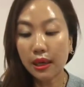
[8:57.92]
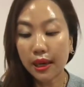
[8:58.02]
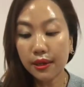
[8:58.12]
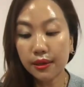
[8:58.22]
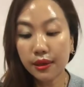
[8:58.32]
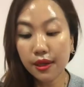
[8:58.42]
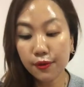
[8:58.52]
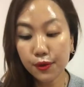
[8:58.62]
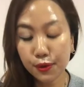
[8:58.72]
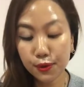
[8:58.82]
And
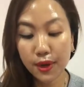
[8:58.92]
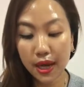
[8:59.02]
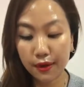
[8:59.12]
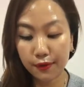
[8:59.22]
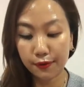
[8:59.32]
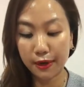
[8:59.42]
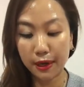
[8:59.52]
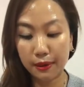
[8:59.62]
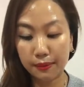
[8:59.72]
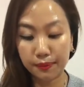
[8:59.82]
if you do have
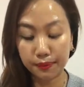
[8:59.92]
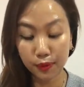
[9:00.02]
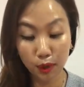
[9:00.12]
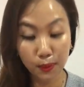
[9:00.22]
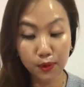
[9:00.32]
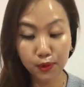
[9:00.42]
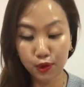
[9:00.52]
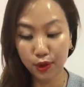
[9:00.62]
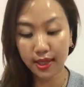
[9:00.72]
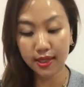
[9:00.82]
normal to dry